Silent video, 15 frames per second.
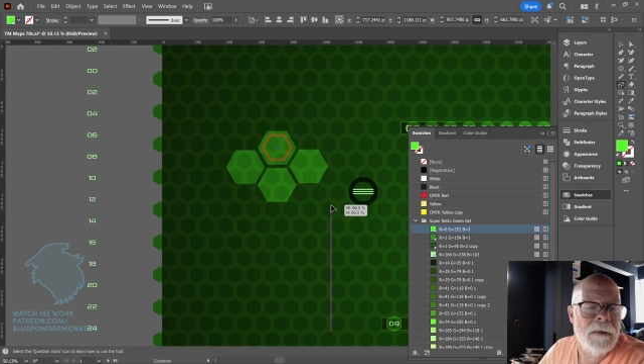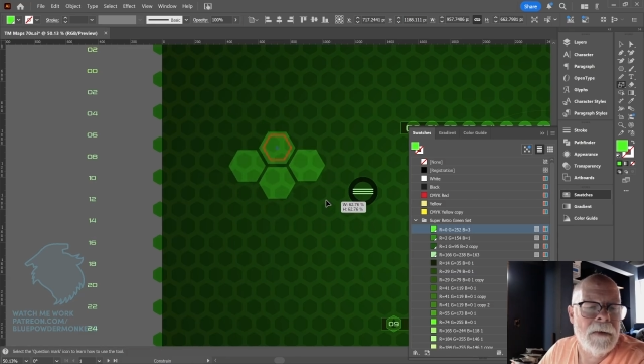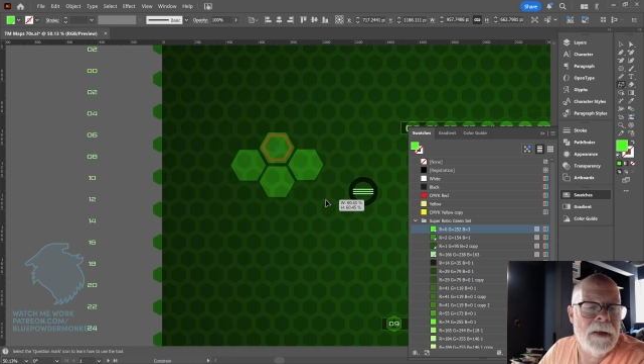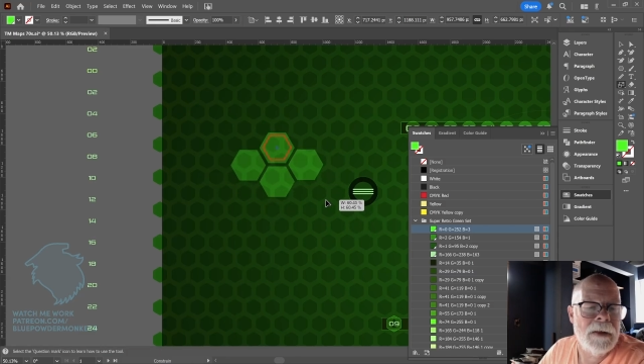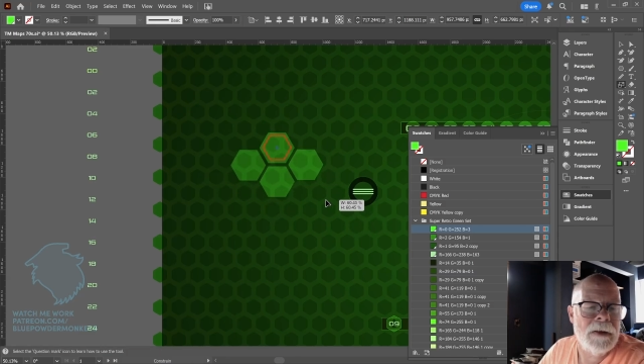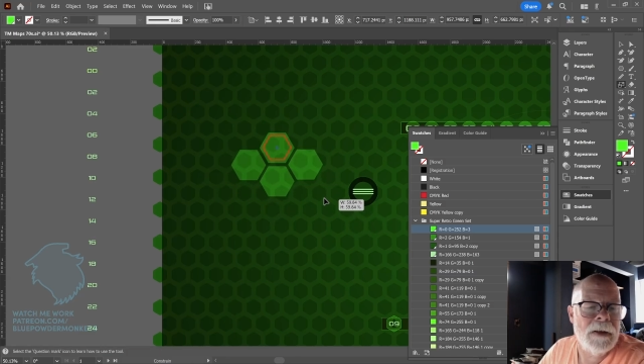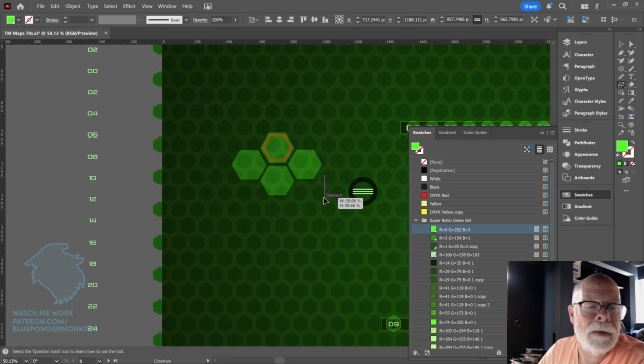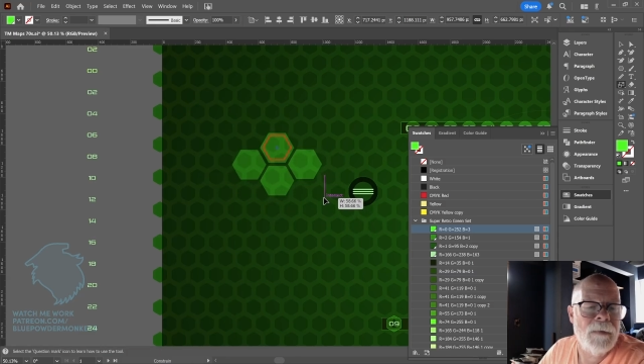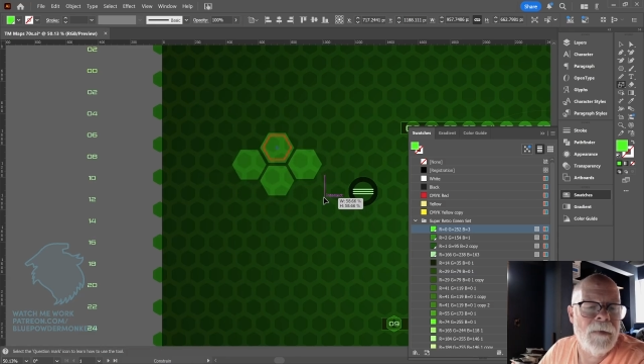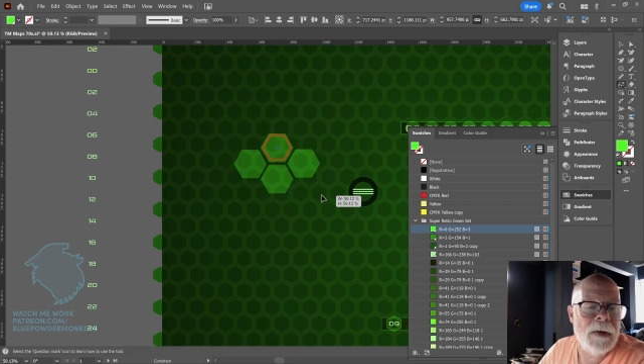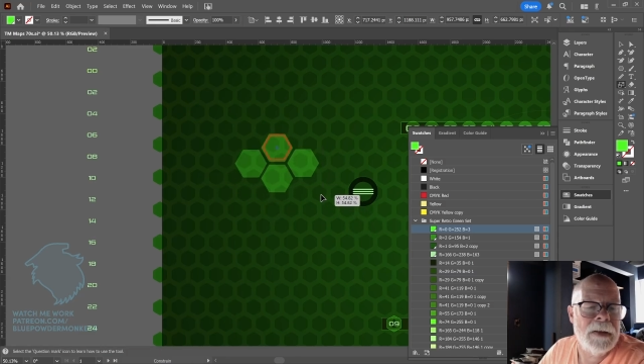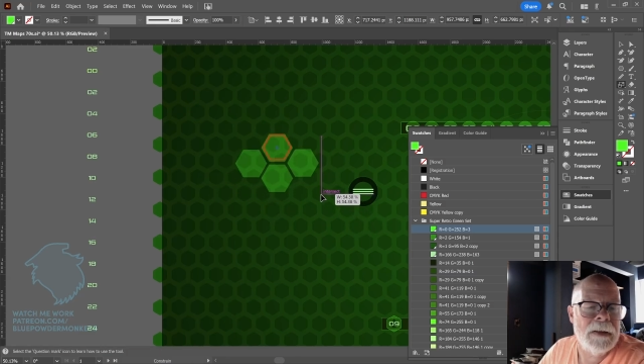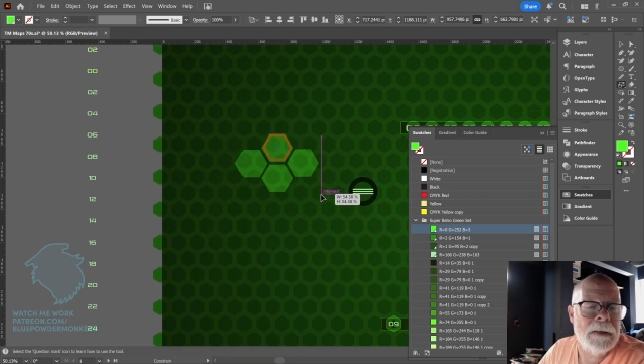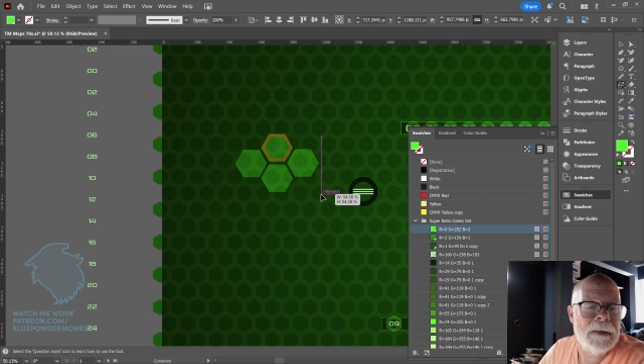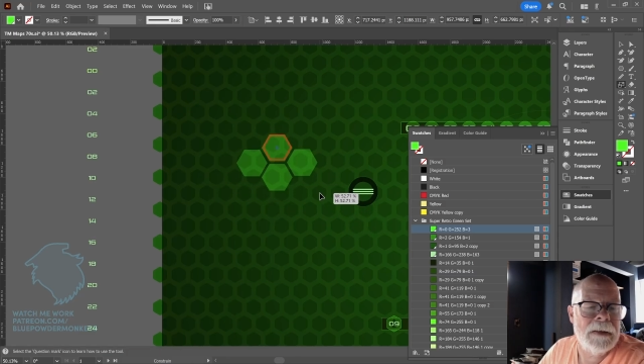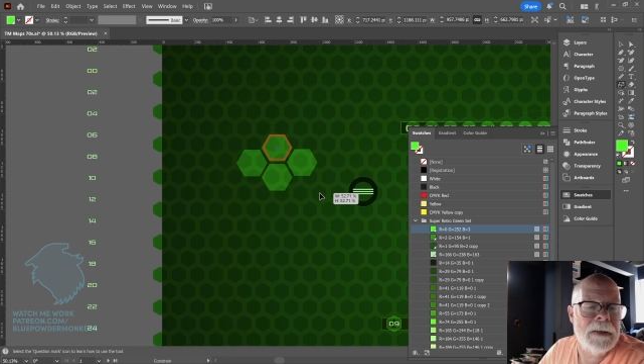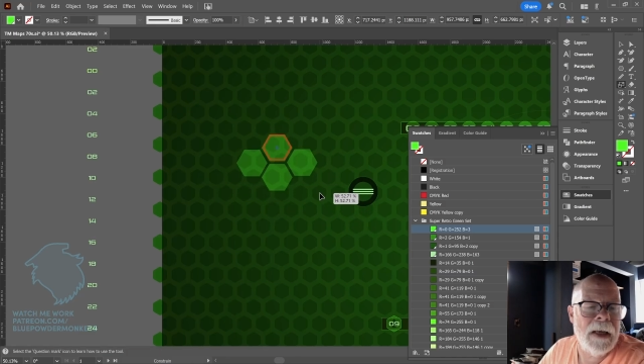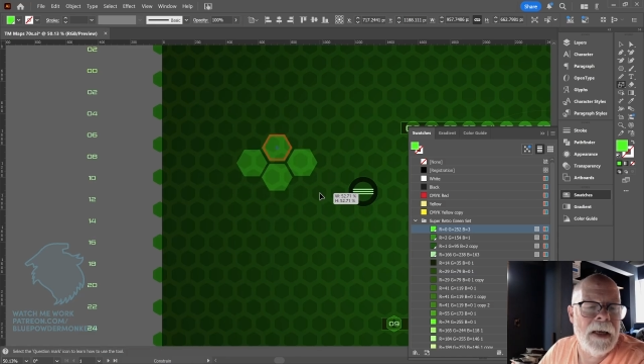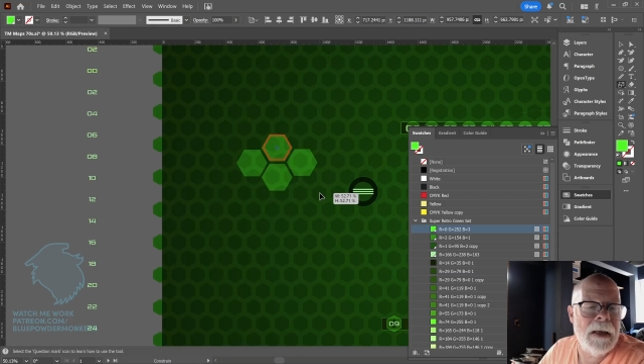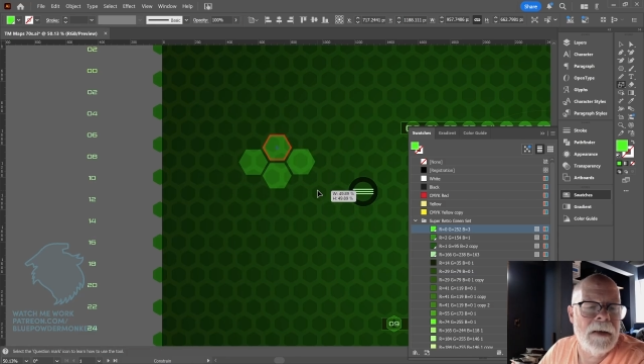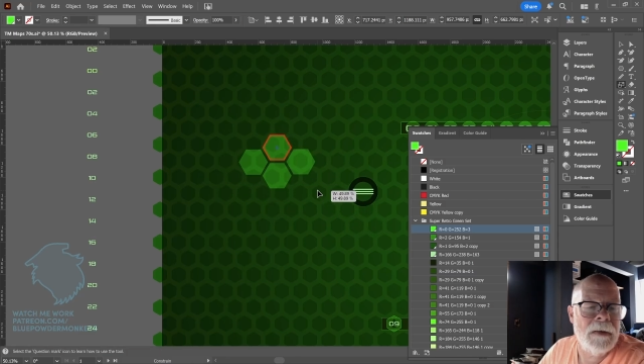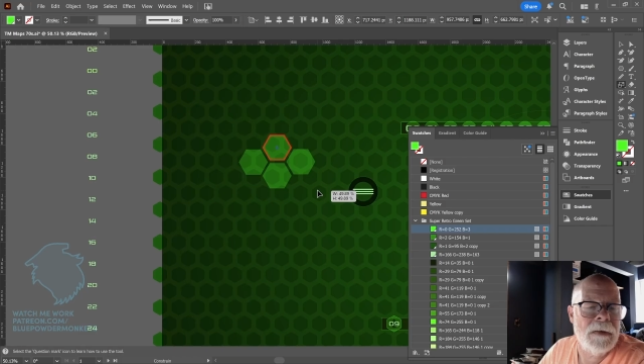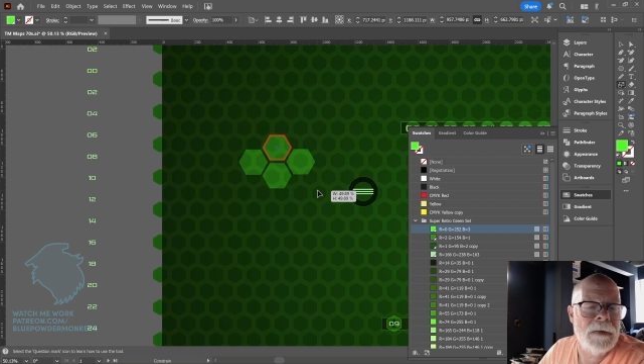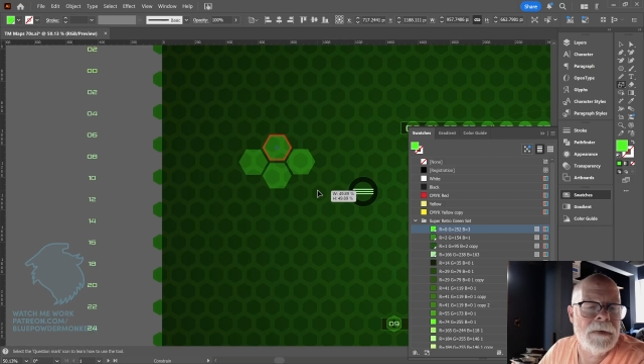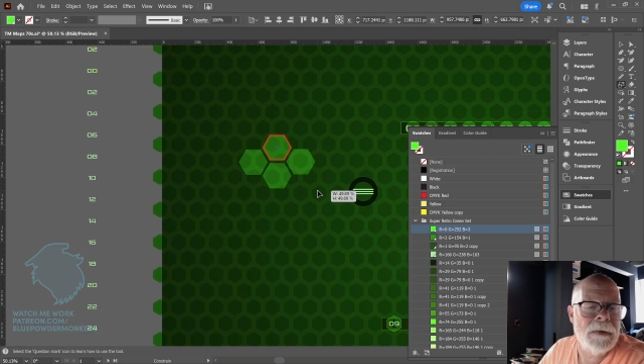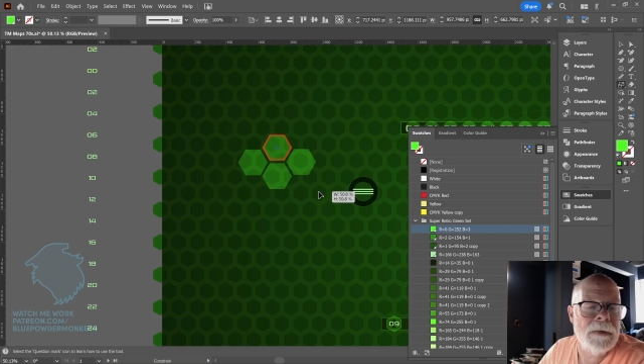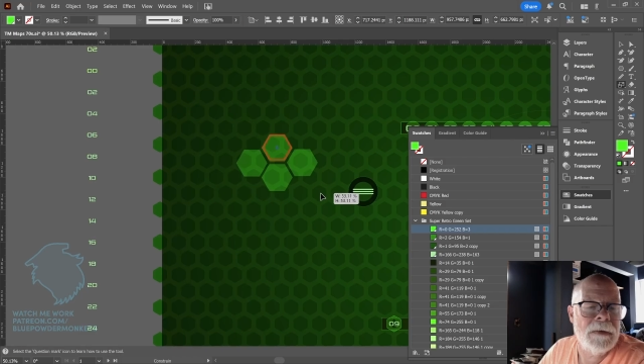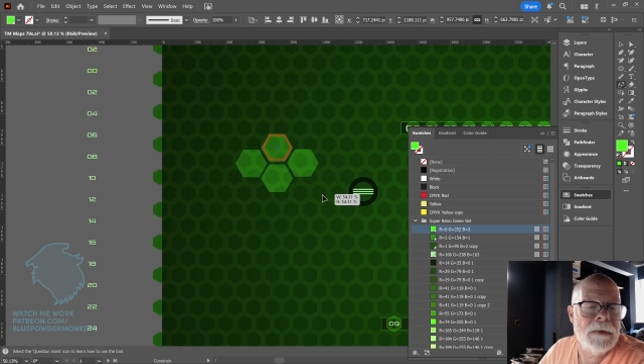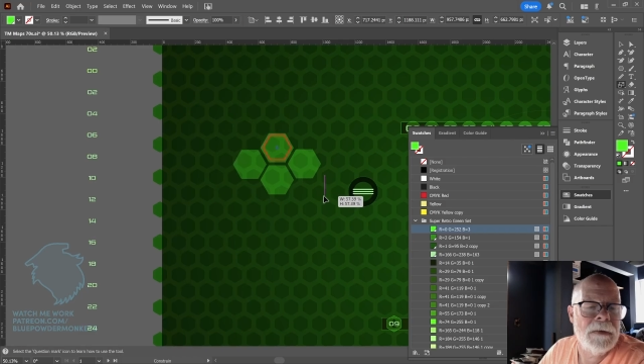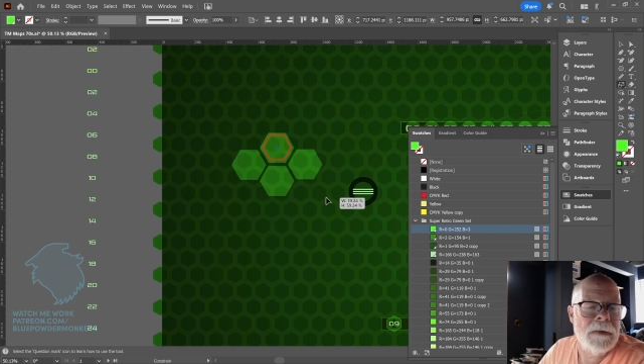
It just fucking scales.